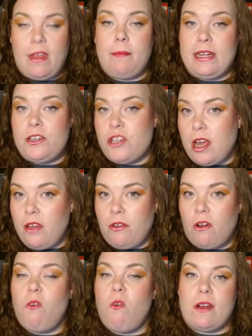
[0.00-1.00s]
each
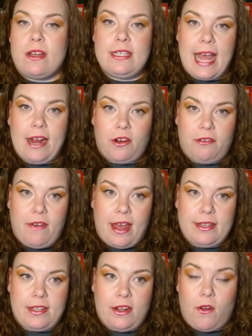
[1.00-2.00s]
other or
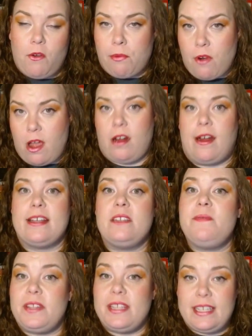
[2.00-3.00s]
sacrifice their own progress
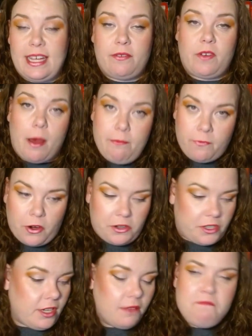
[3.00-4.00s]
for the sake of
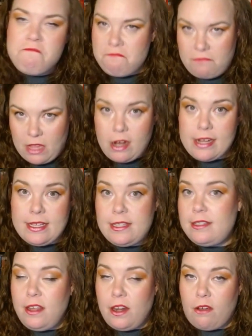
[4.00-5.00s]
comfort. There
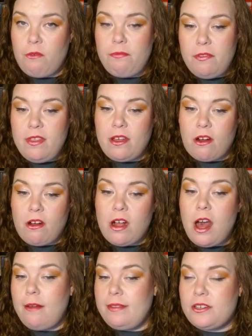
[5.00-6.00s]
is,
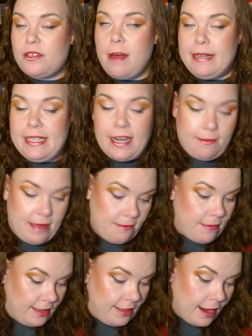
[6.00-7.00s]
there's commentary
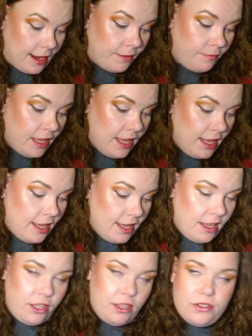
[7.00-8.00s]
being made there.
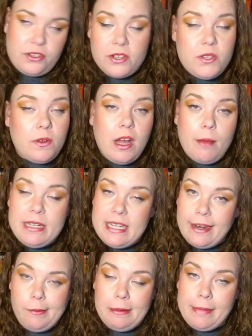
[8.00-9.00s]
There's also a
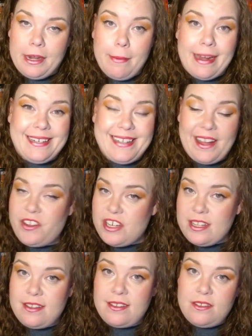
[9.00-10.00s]
commentary being made about
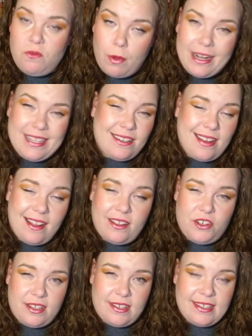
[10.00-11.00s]
intelligence. What does
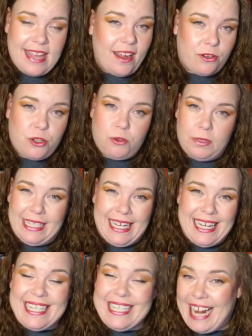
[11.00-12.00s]
intelligence
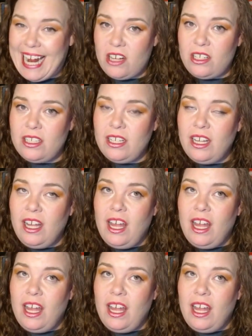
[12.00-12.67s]
actually entail?